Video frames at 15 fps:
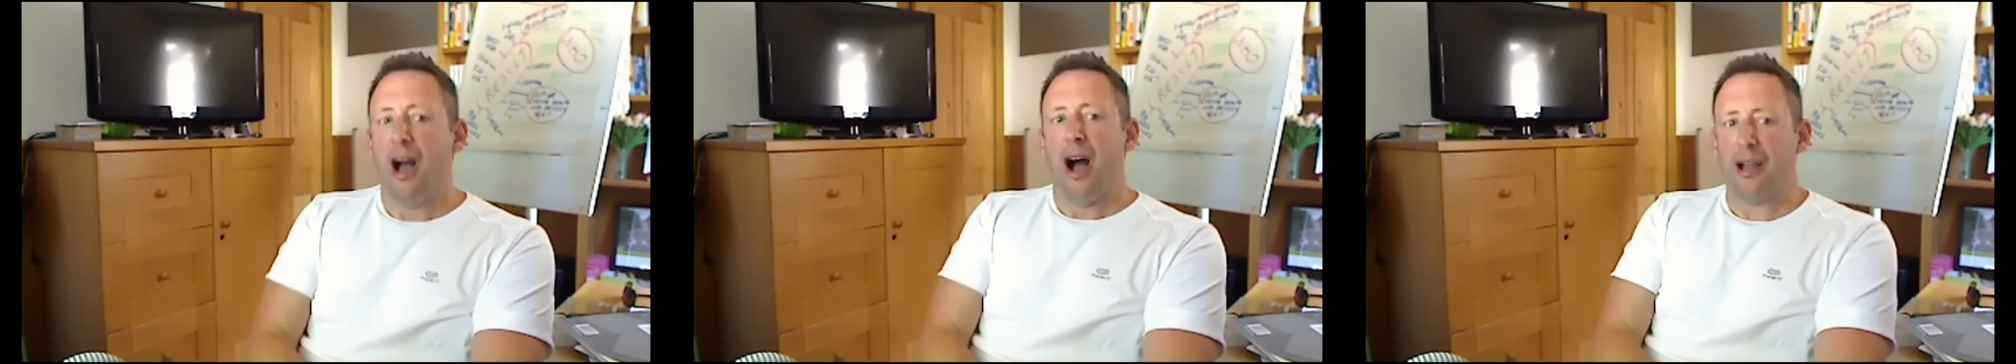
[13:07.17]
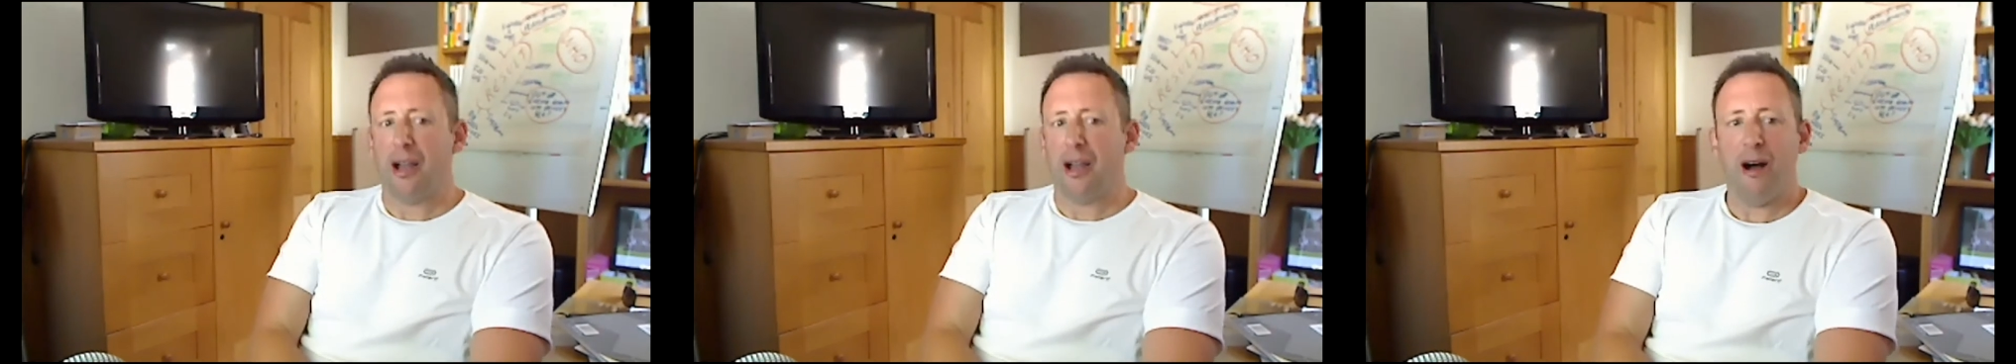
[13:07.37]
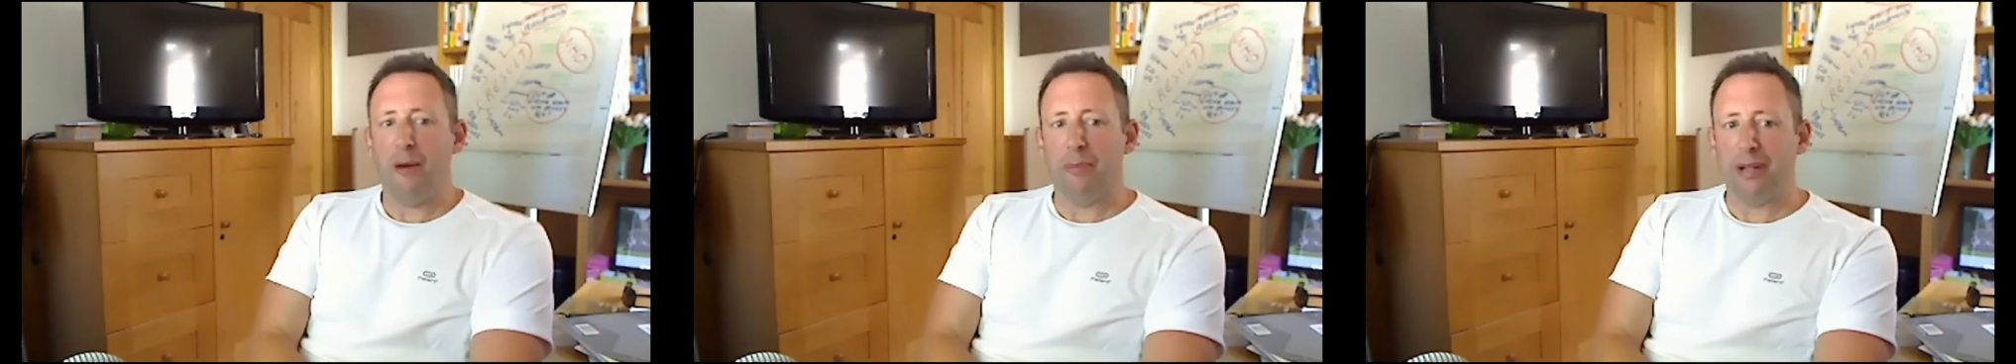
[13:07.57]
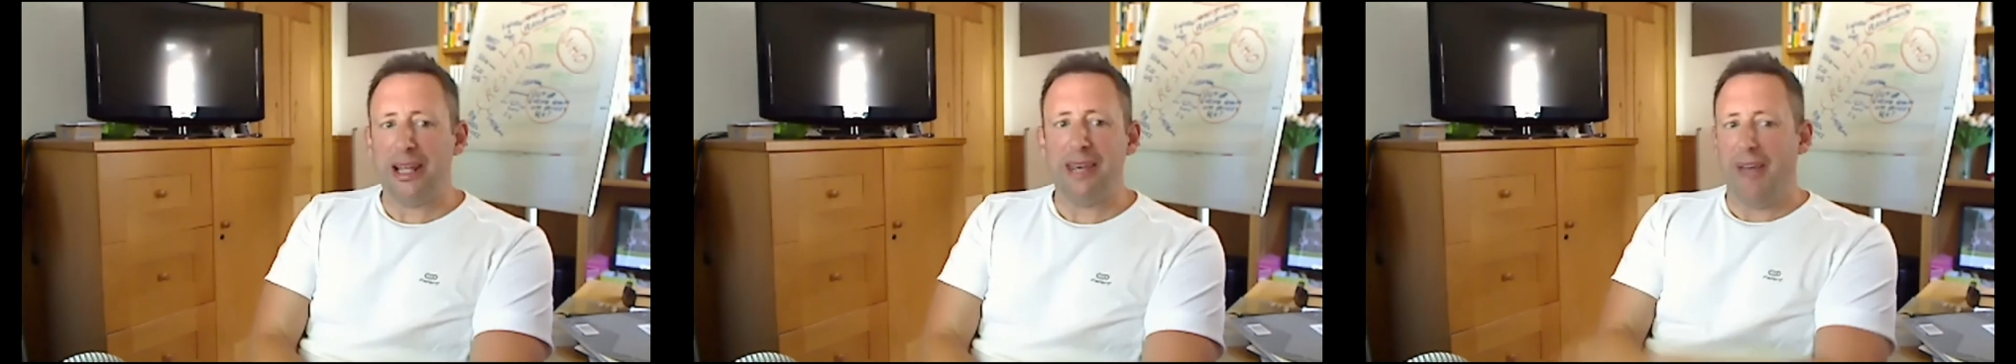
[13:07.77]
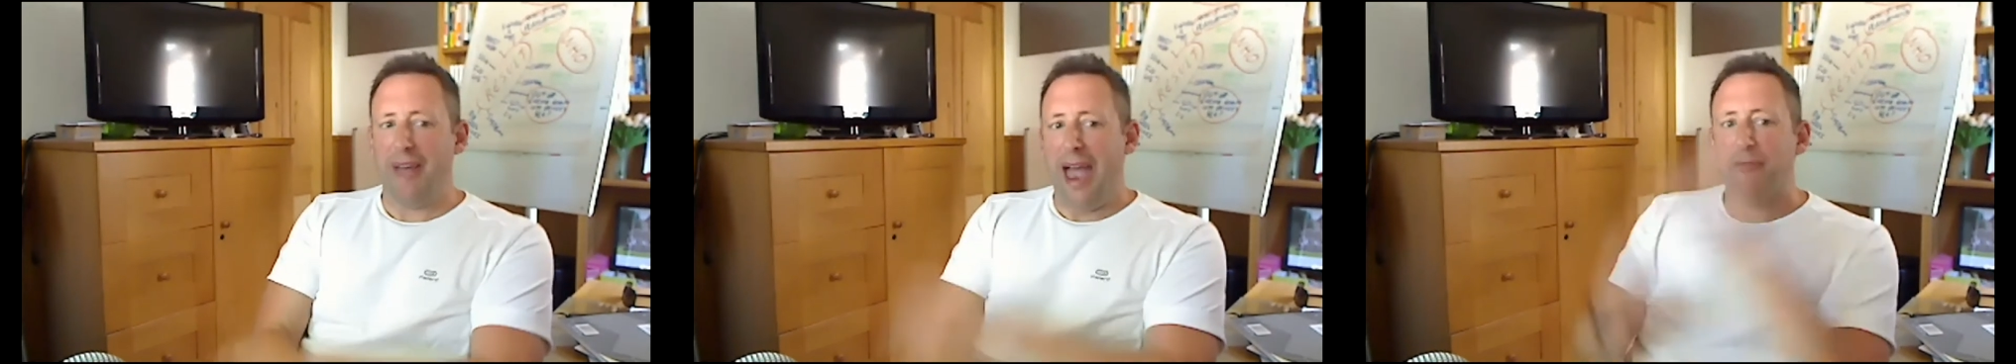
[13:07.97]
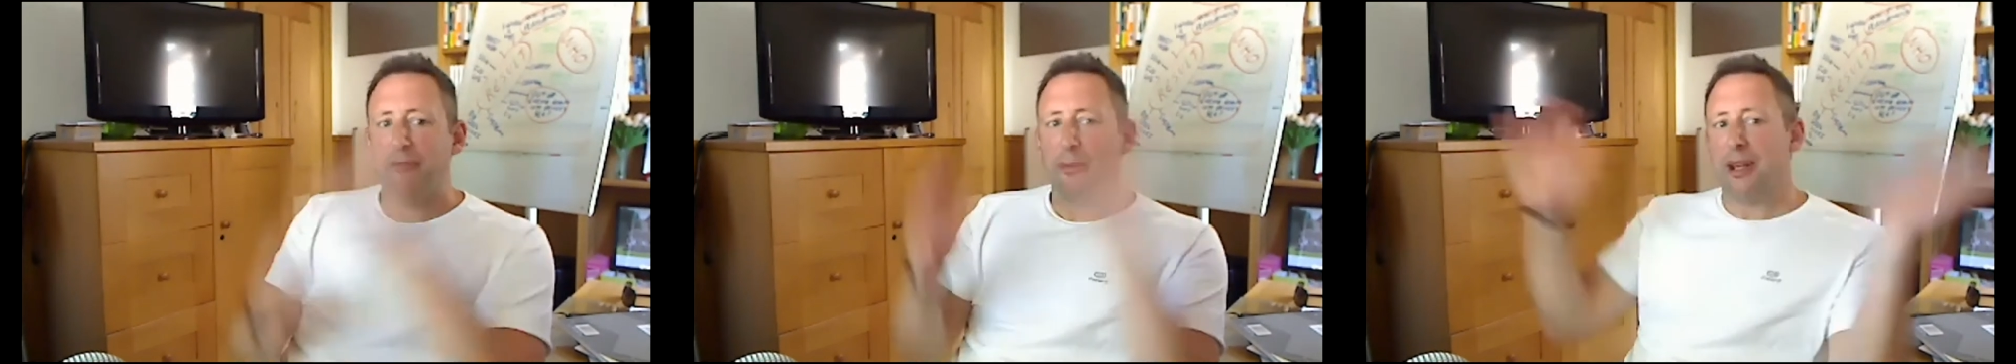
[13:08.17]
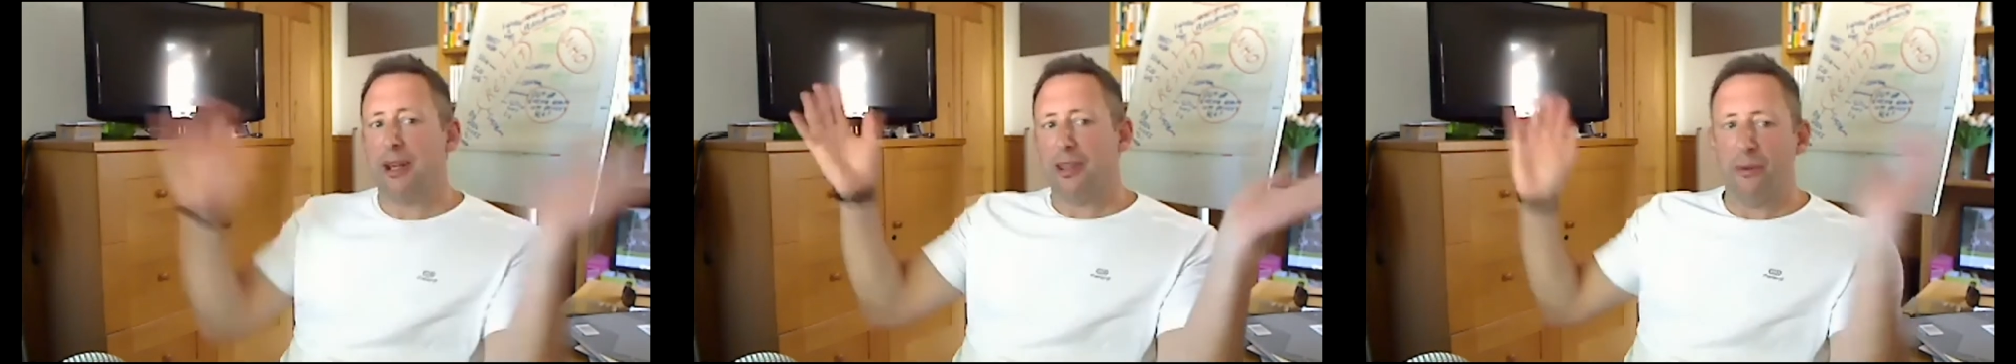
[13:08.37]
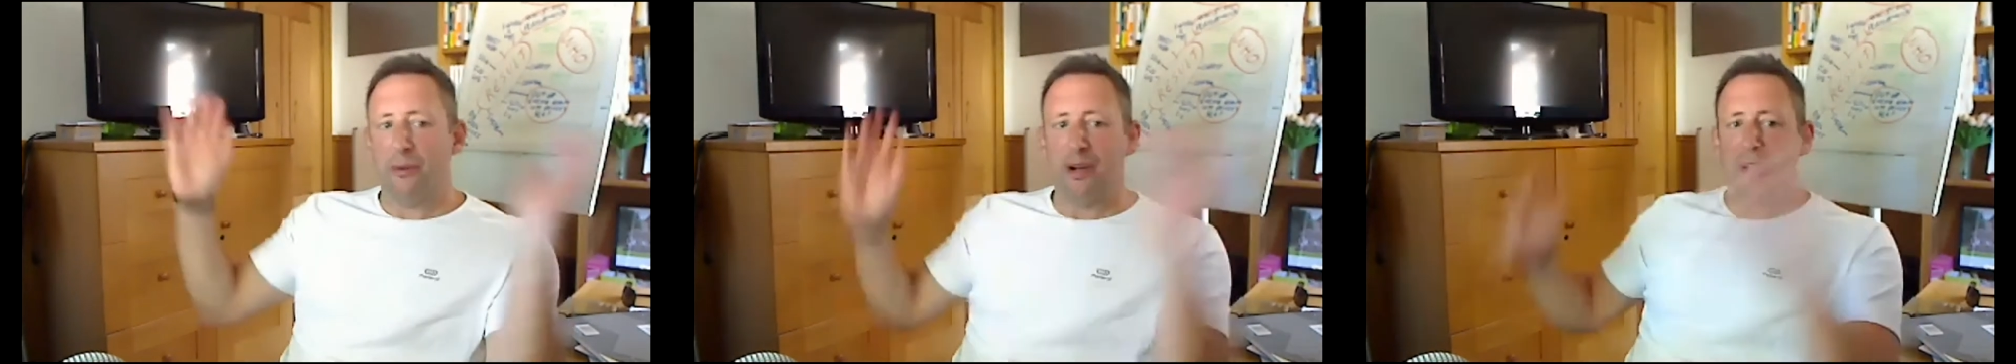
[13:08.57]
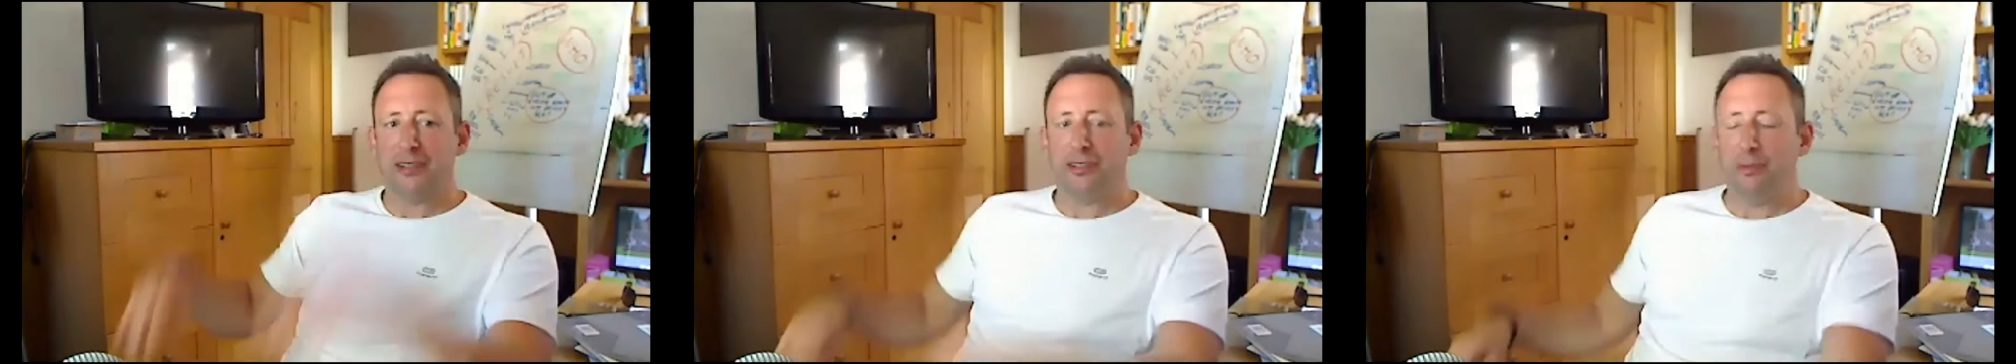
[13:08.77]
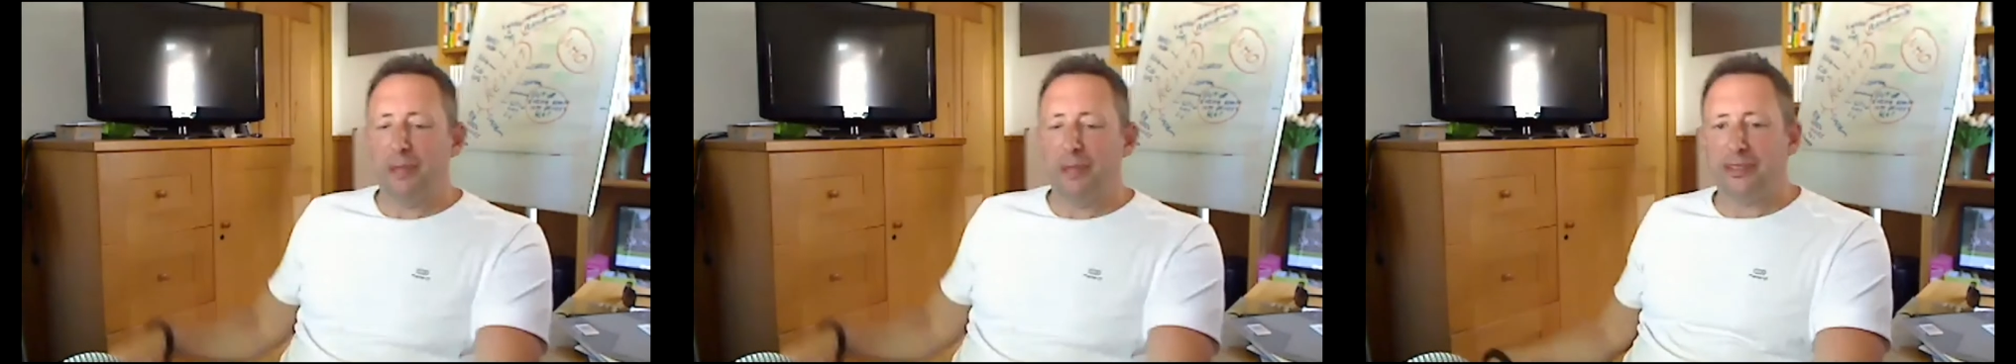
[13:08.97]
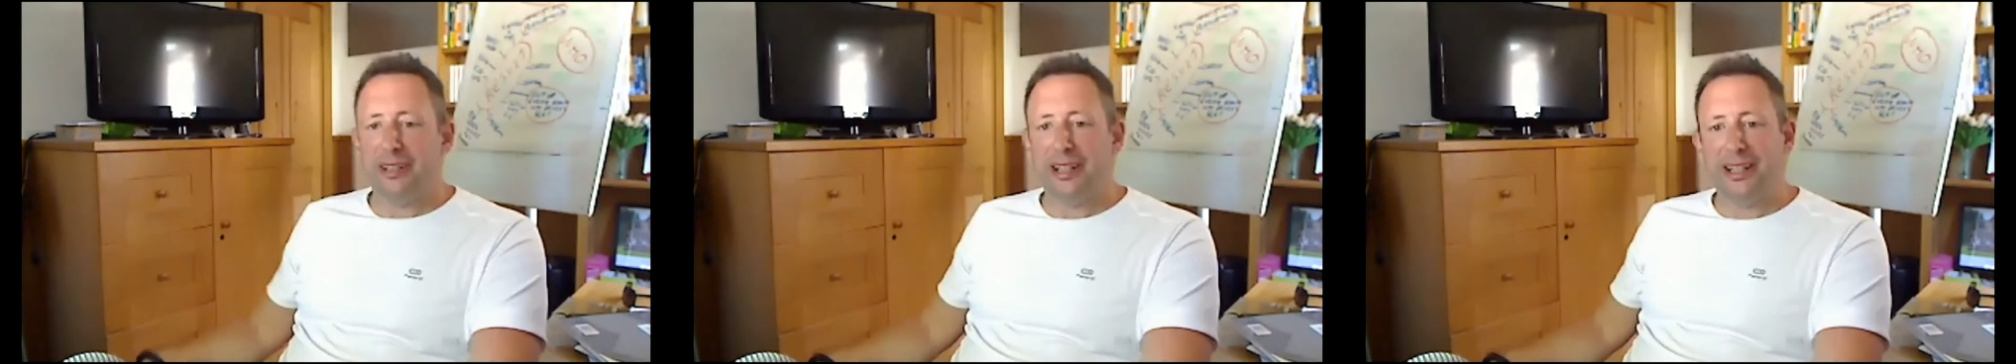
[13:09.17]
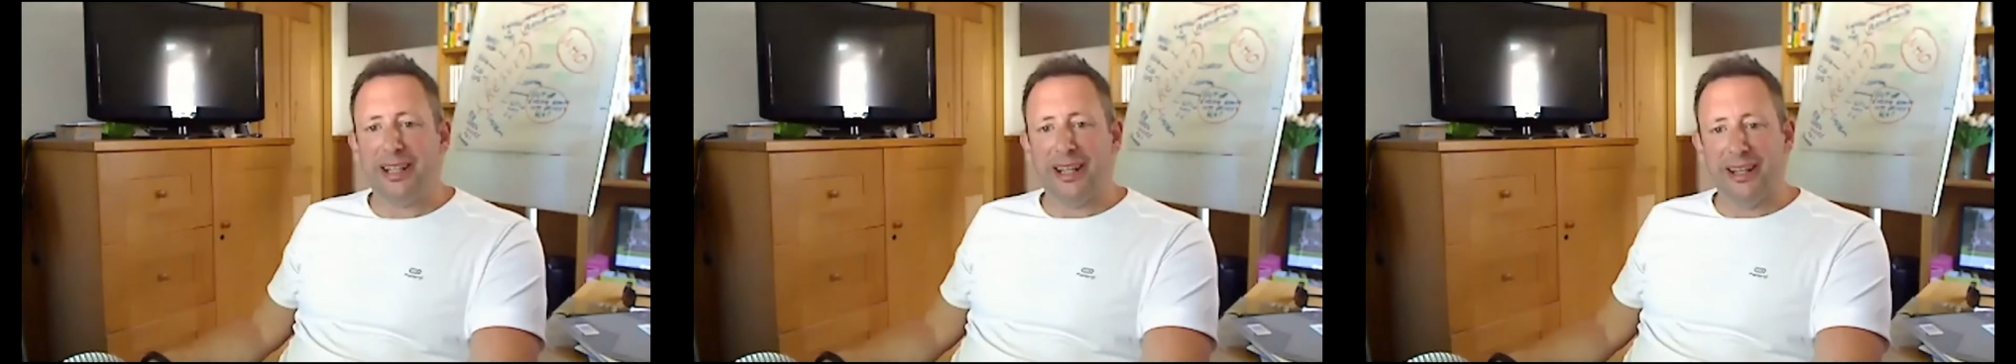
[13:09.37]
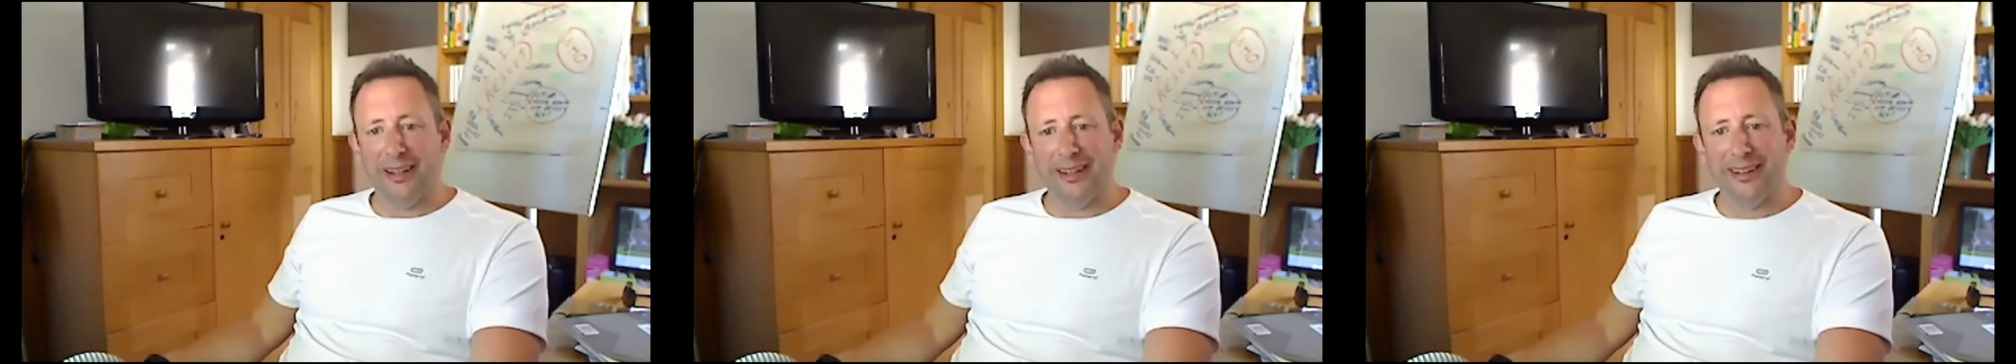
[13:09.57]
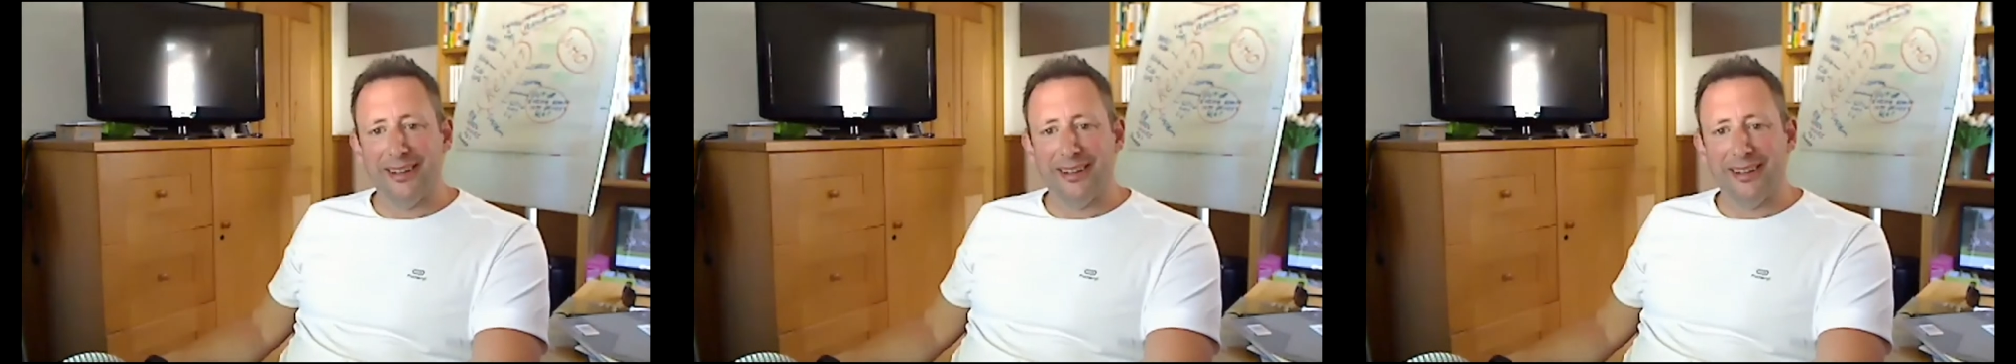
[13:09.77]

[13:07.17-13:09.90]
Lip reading: "I can't believe that everybody that works for me is an idiot."